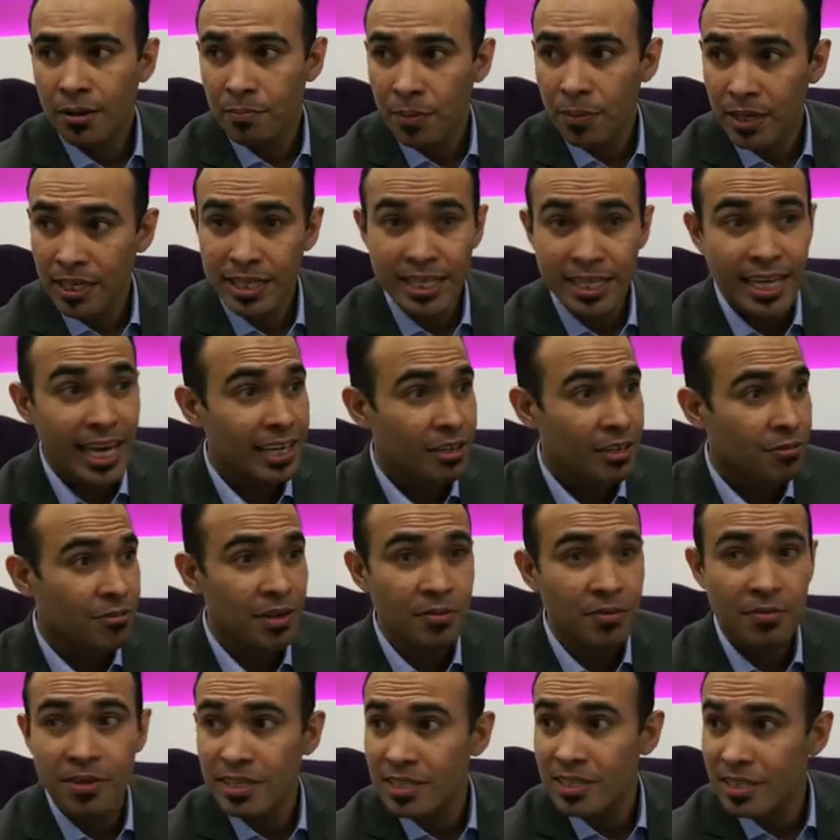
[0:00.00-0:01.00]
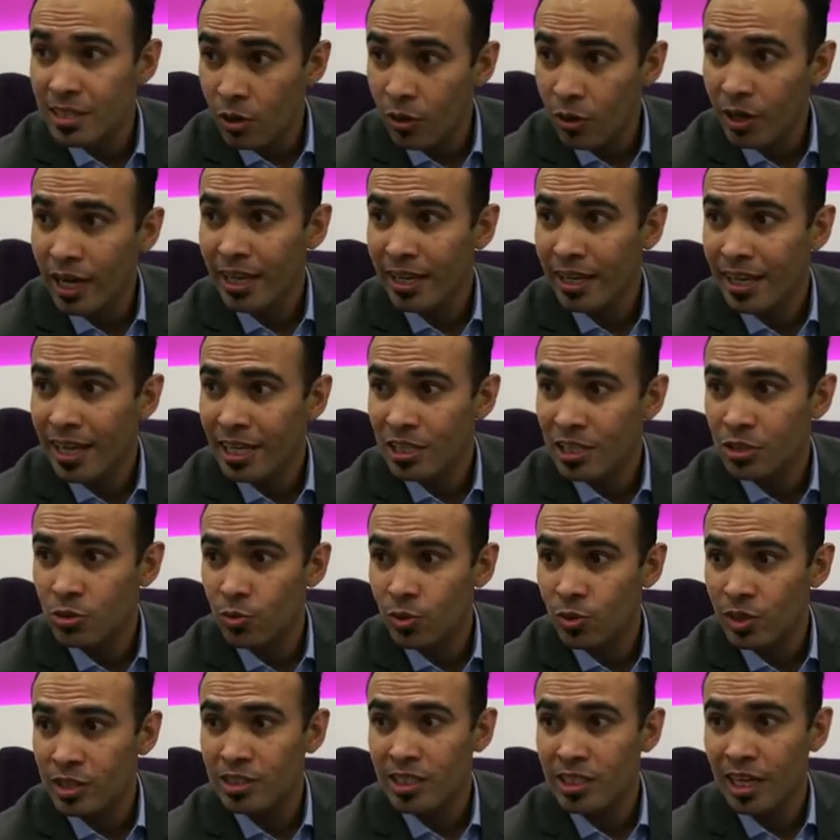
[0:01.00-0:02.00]
But yet, when we look at this,
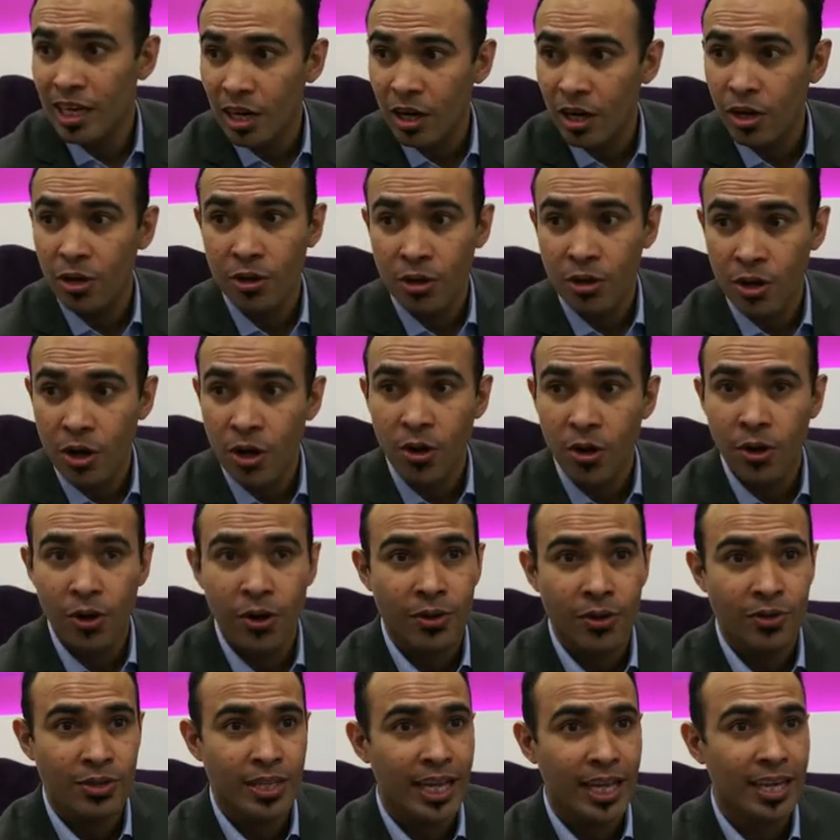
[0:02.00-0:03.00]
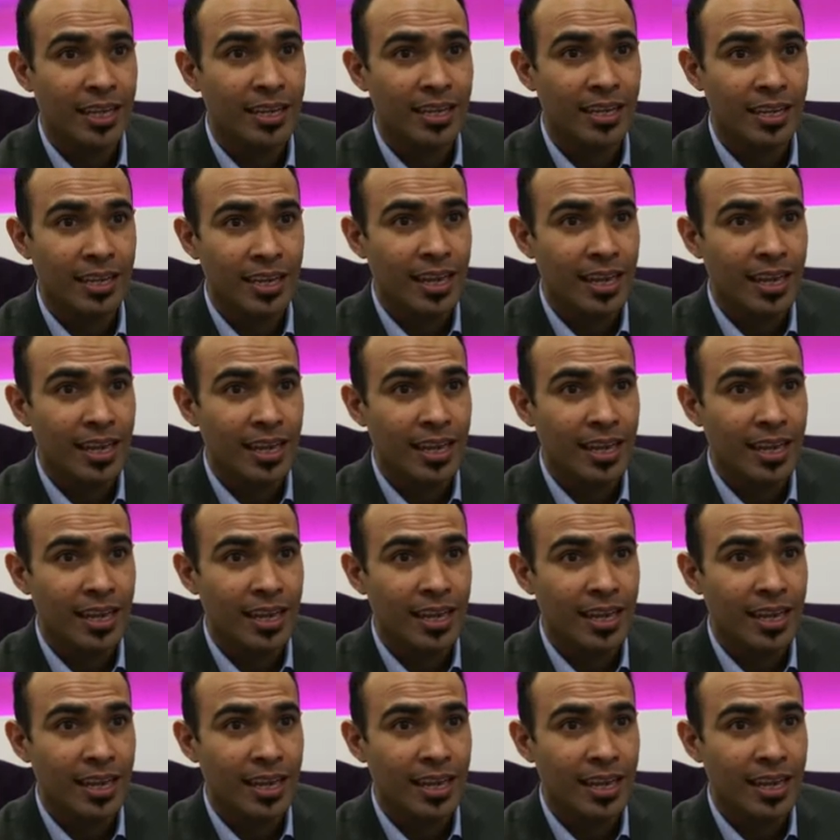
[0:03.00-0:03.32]
we still know that